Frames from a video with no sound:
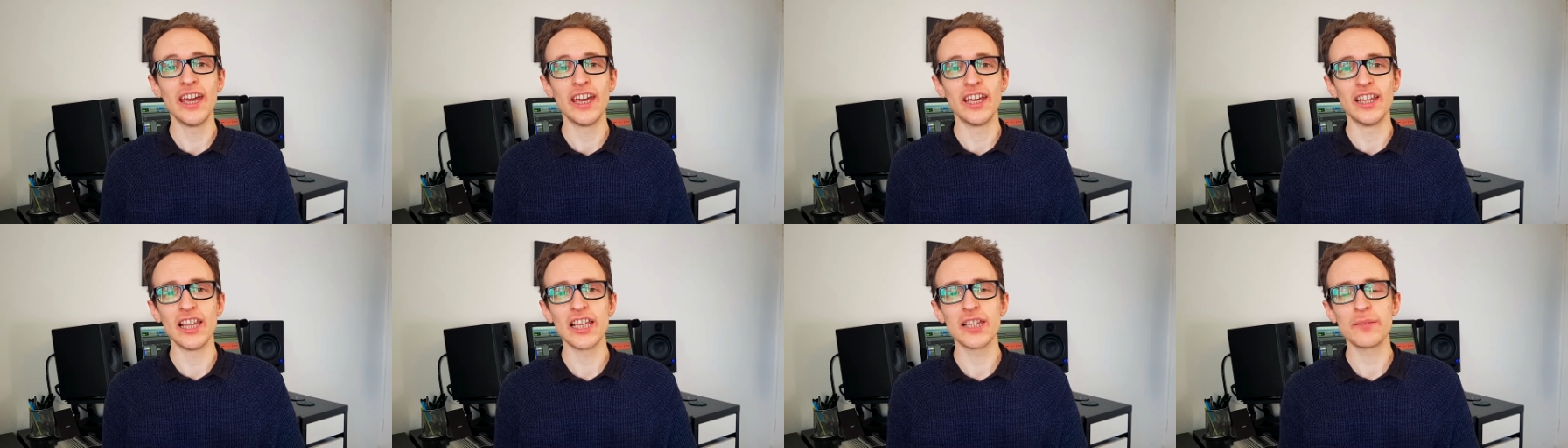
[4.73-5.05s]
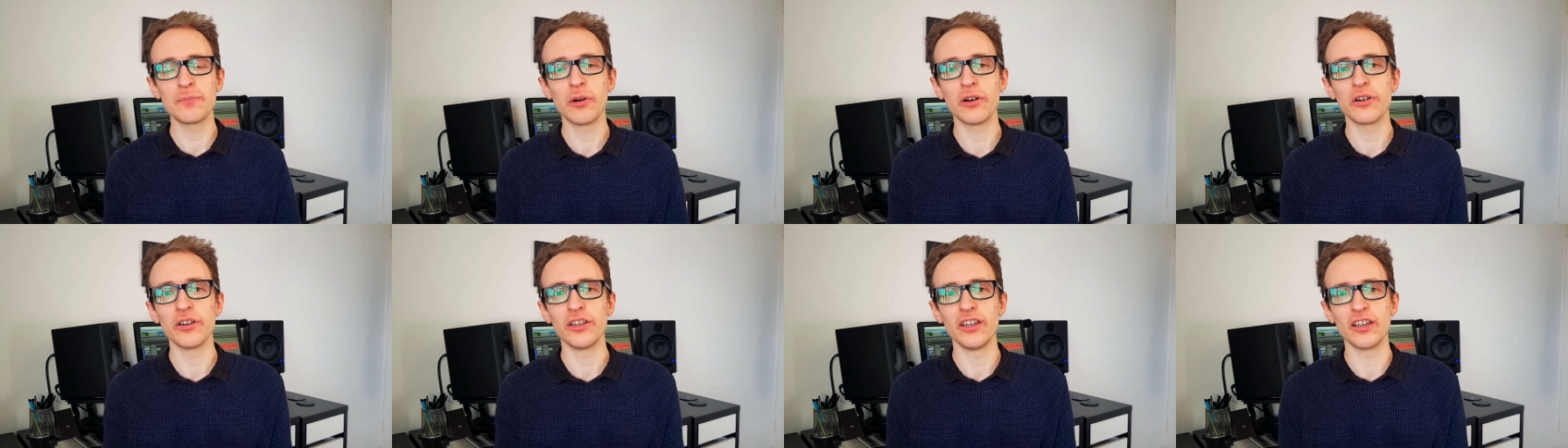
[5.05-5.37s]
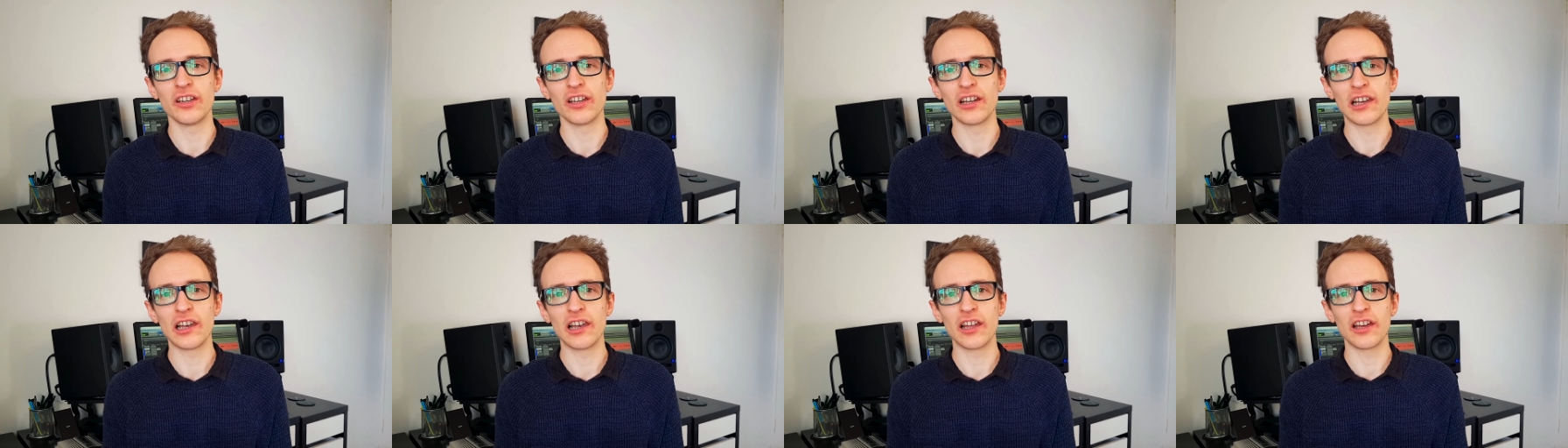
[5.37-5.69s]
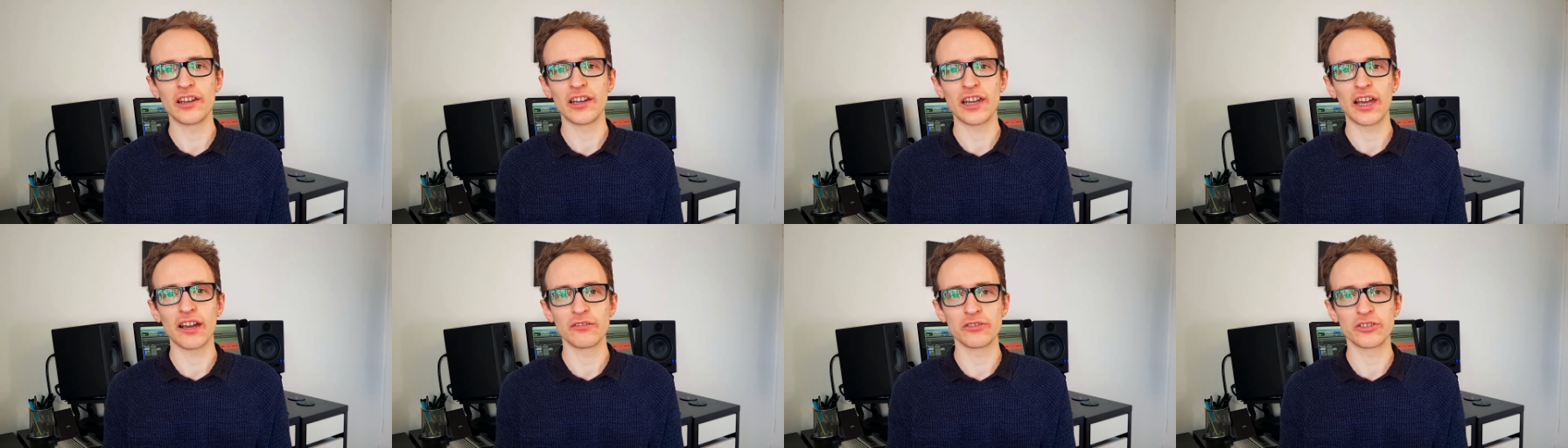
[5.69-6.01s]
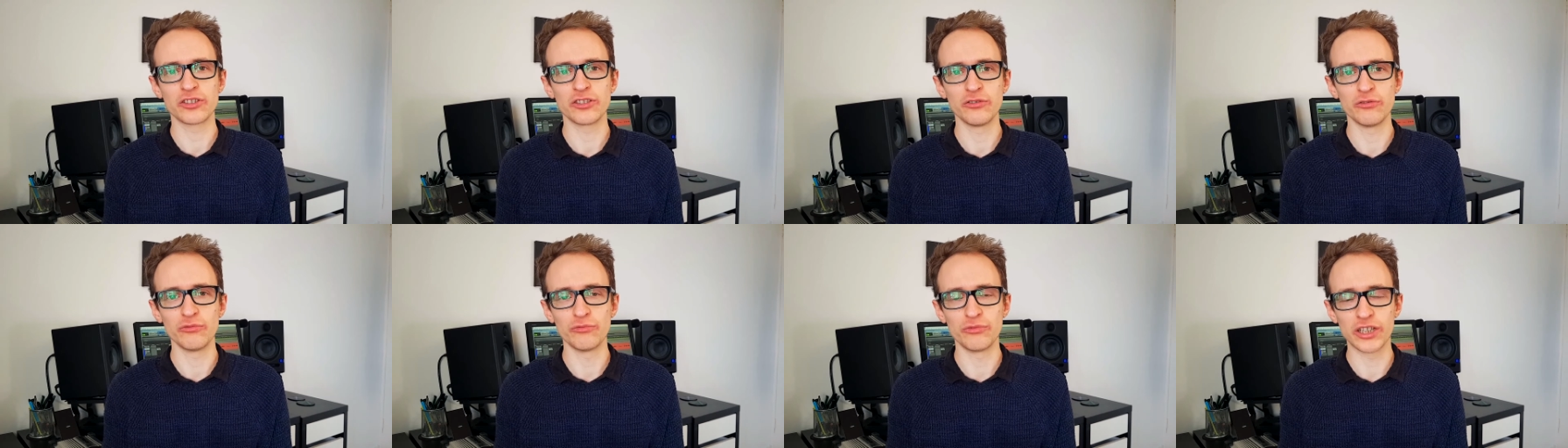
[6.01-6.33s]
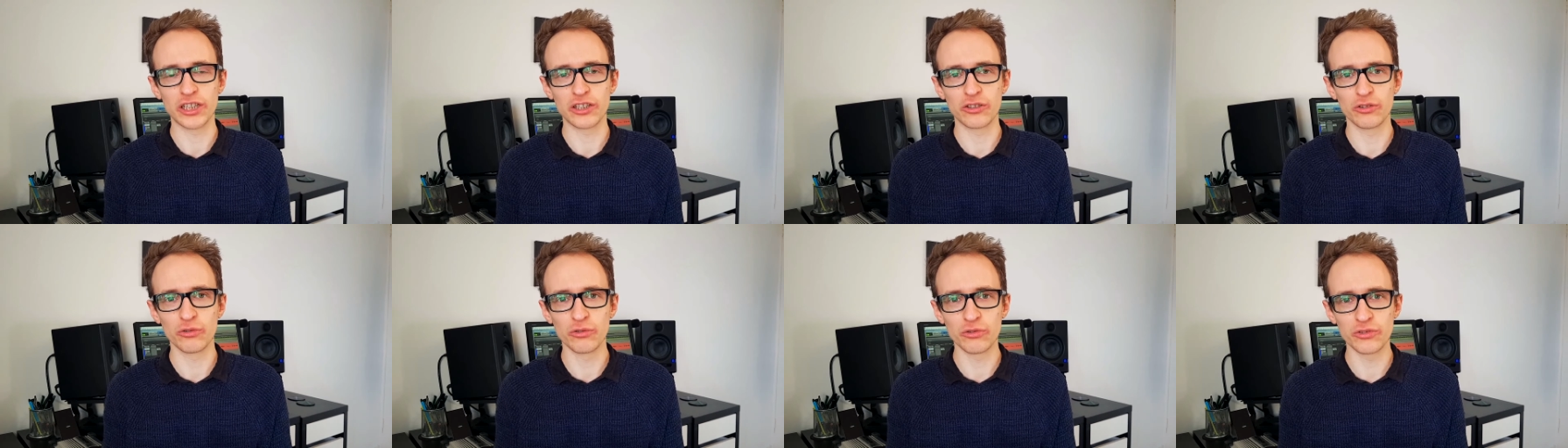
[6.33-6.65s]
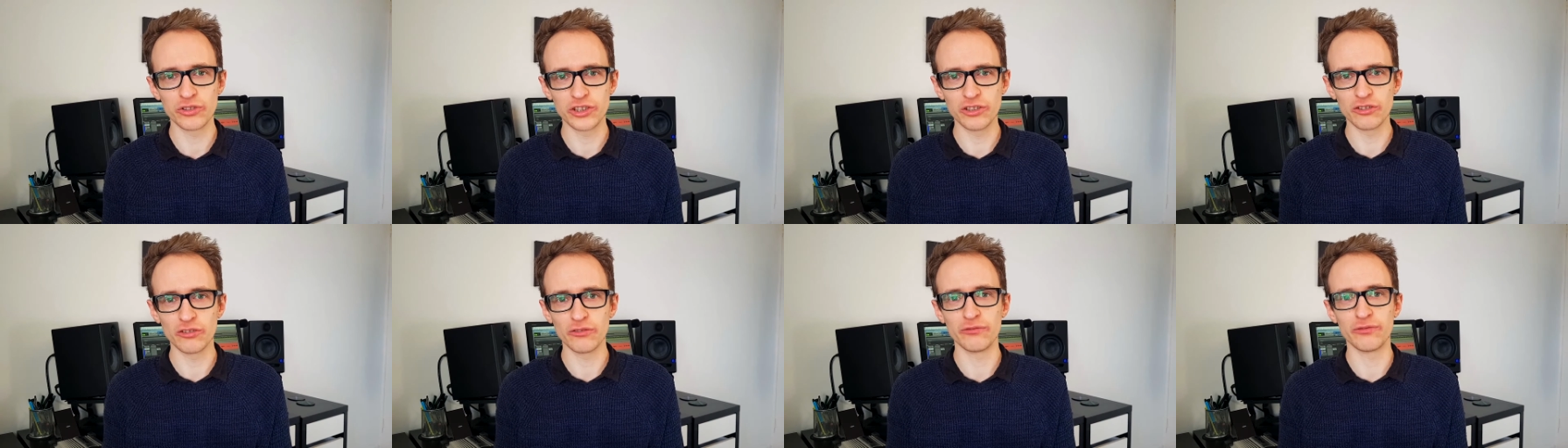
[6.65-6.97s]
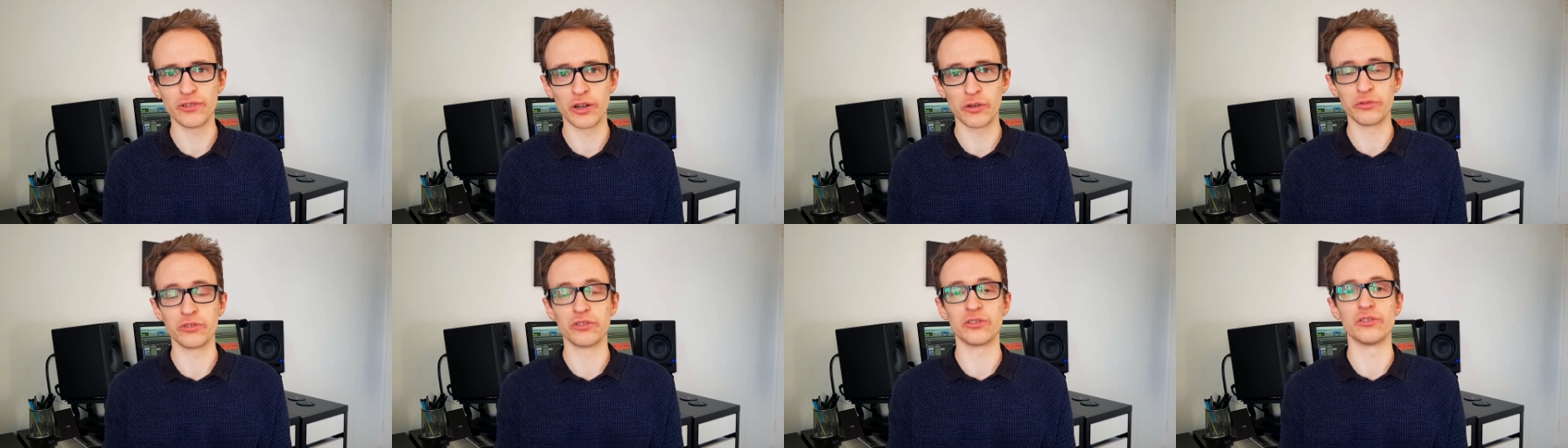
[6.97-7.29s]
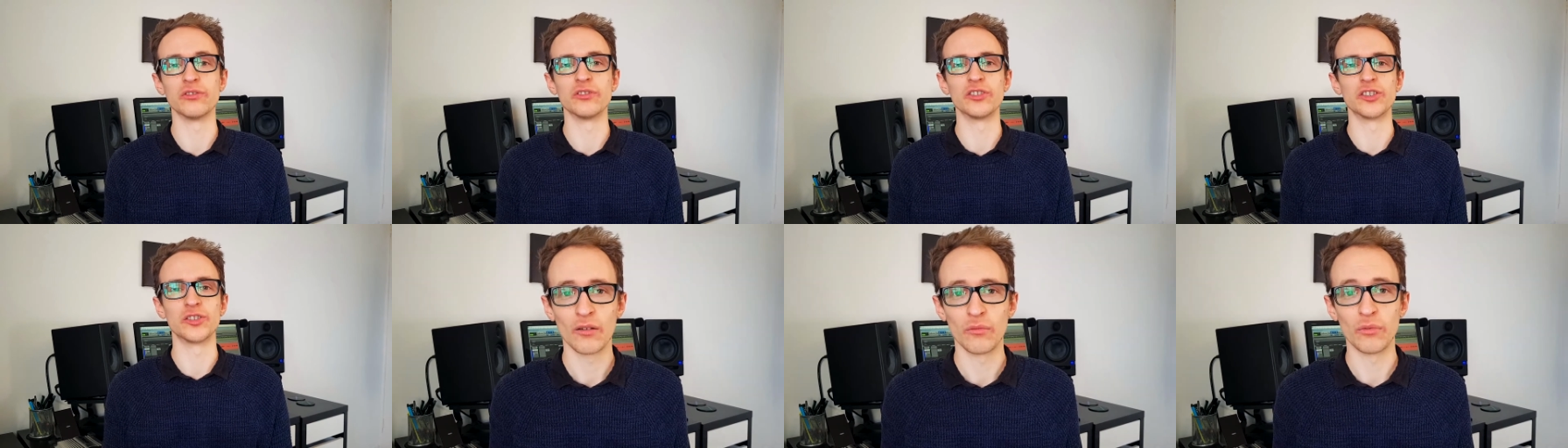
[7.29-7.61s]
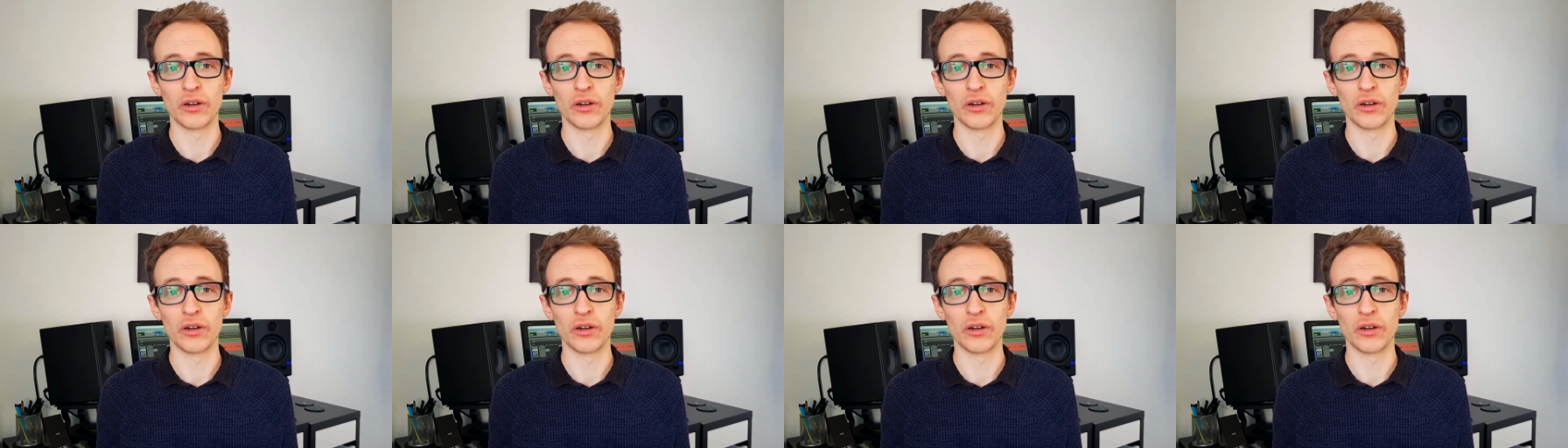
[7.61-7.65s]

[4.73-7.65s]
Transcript: In this part, you're going to learn how to record your vocals,